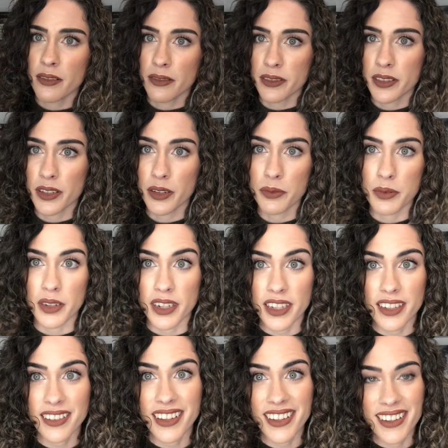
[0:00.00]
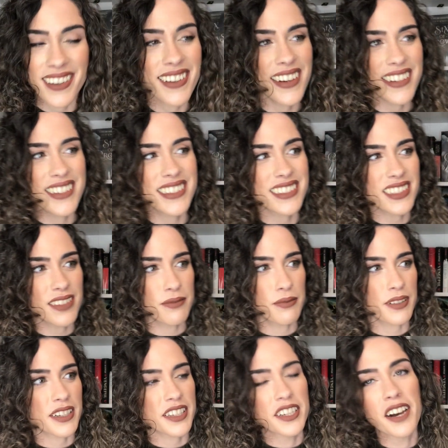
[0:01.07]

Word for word: so pretty. Like I just love pretty